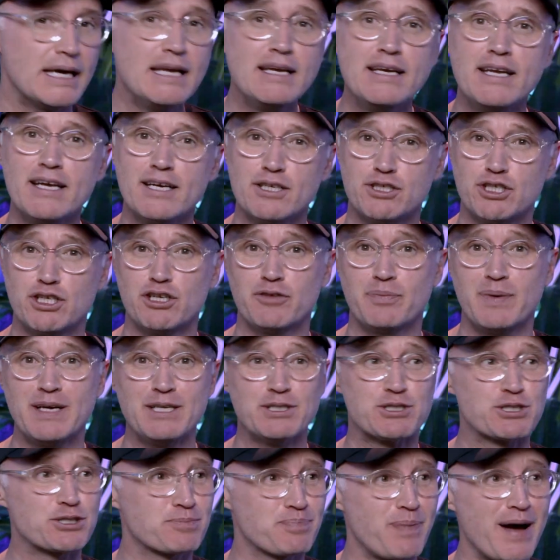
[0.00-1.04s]
India should have
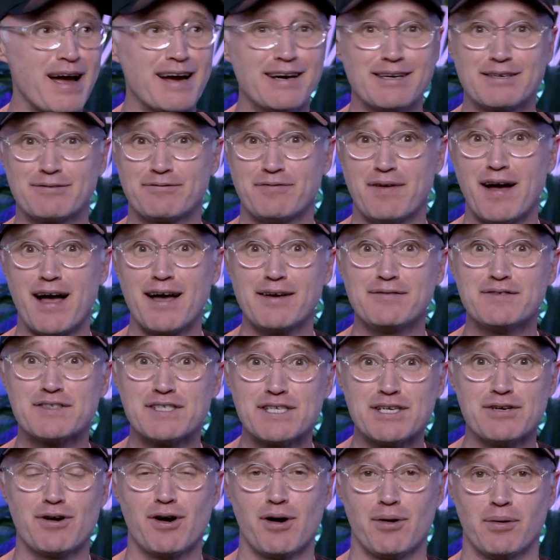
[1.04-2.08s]
been spanked
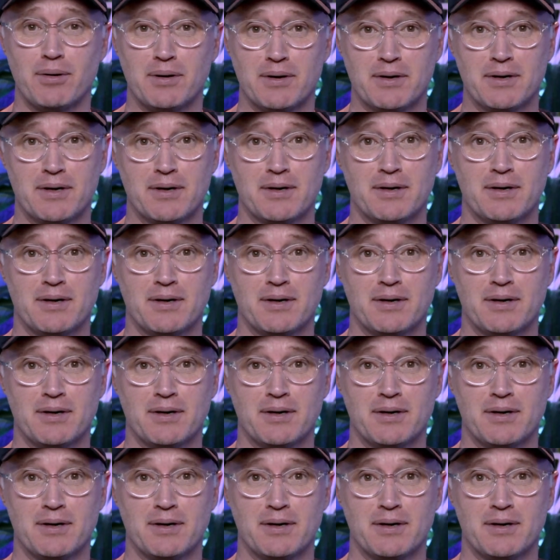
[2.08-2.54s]
5-0.